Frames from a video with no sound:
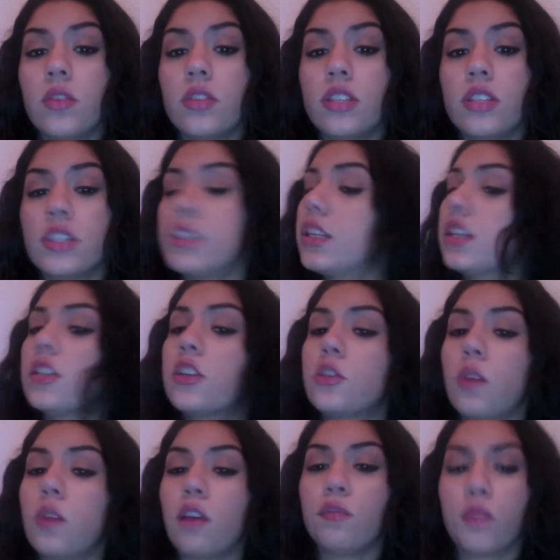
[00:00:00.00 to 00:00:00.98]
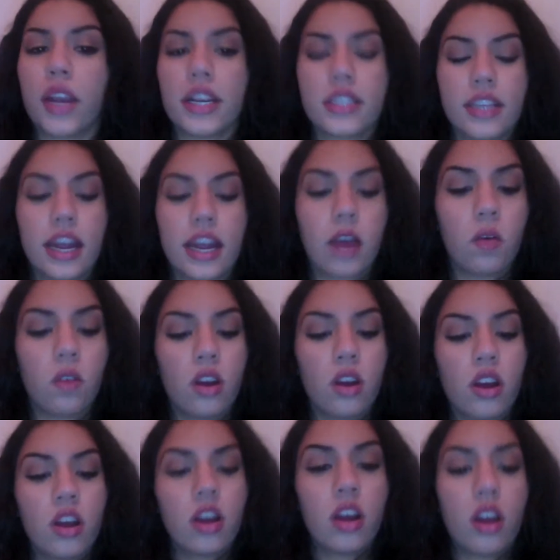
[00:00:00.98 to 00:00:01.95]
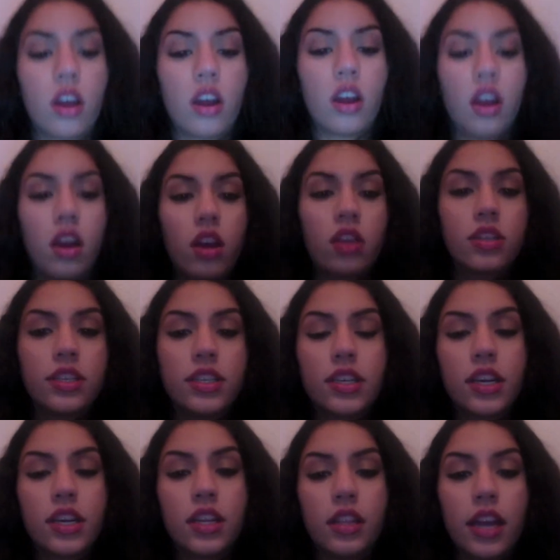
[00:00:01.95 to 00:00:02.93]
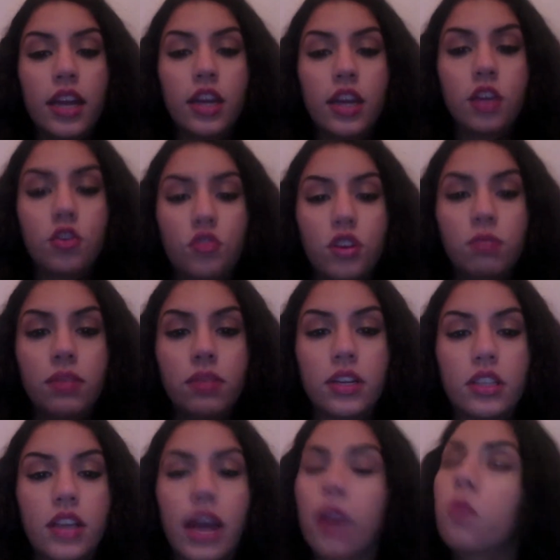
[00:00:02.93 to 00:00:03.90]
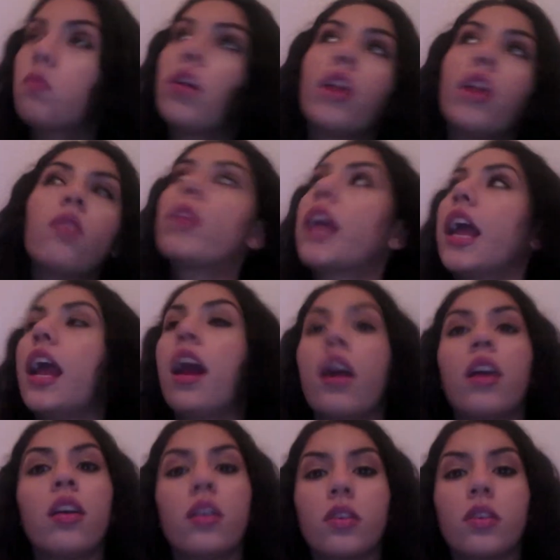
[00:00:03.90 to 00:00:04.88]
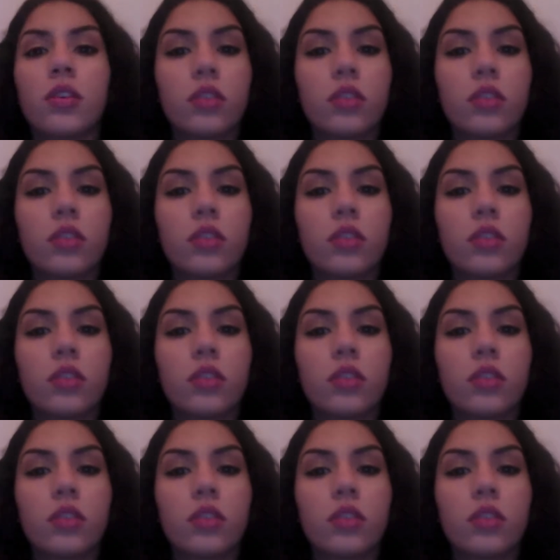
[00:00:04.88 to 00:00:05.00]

in six to twelve weeks. Now, skin lightening treatments, I don't I don't care